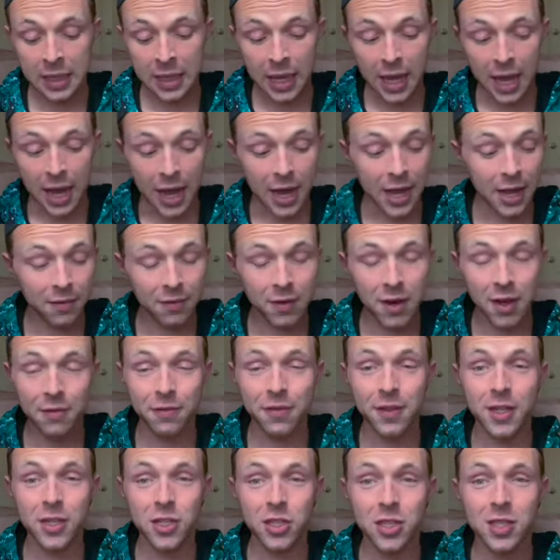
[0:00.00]
I have not
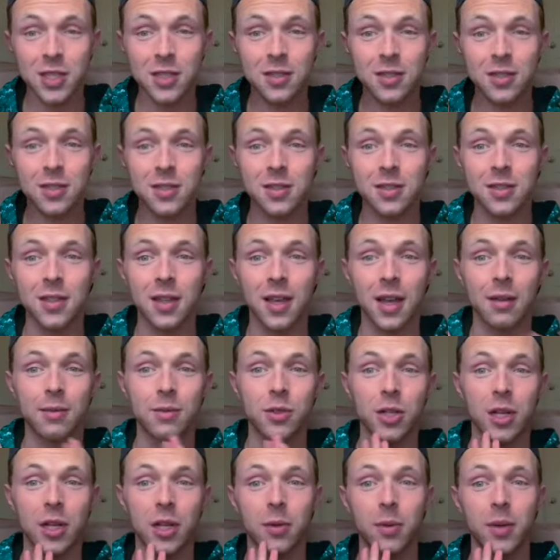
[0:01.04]
finished this. I've
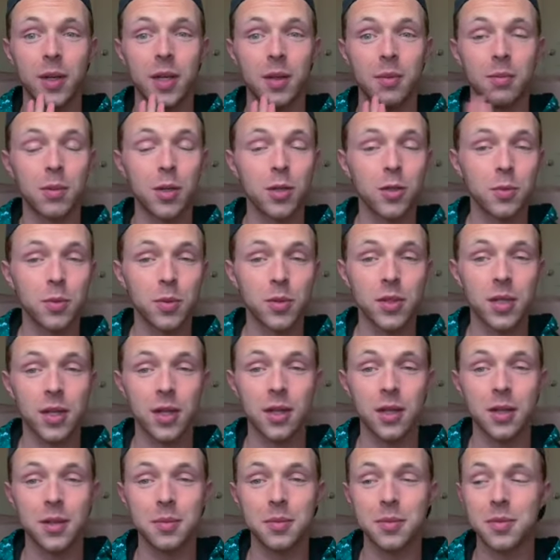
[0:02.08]
tried to read it multiple
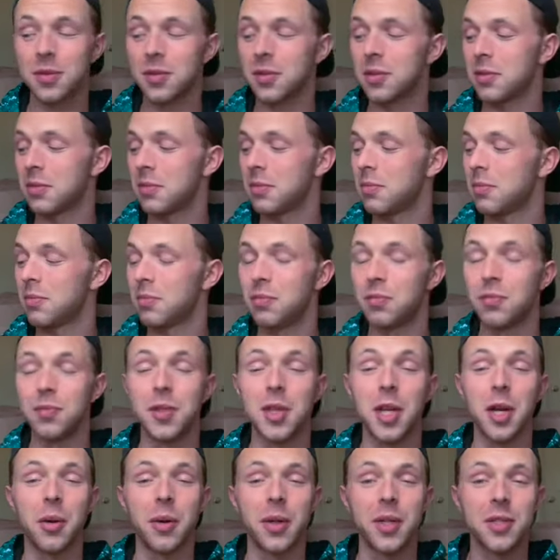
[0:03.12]
times.
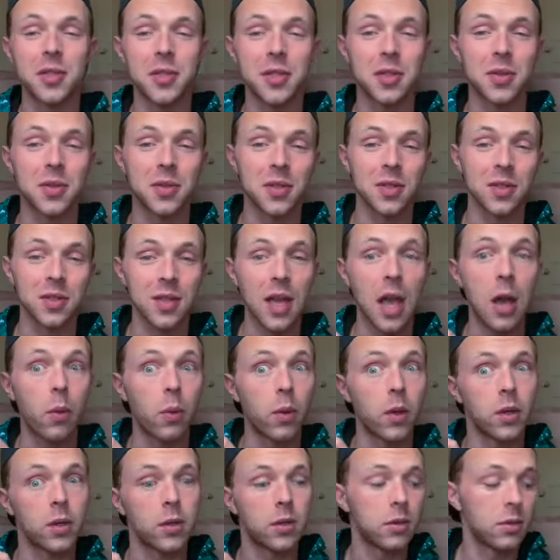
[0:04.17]
No excuses. I
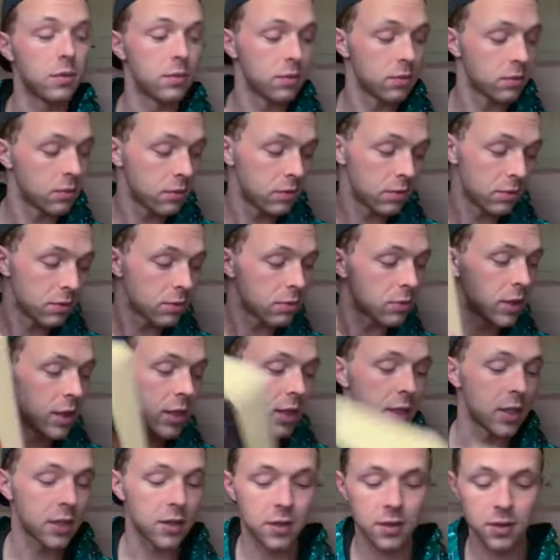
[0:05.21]
will read
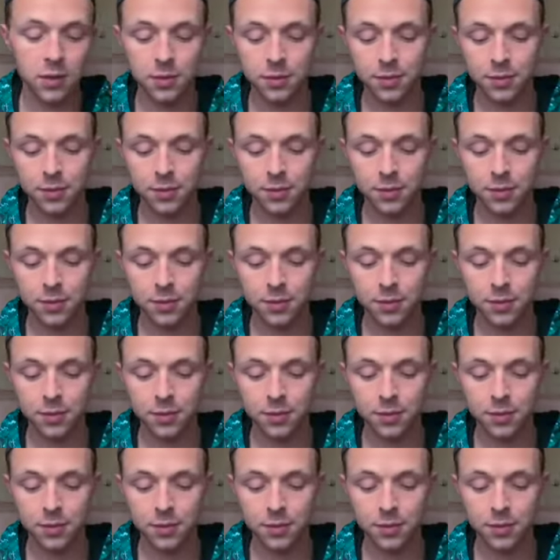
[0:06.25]
this.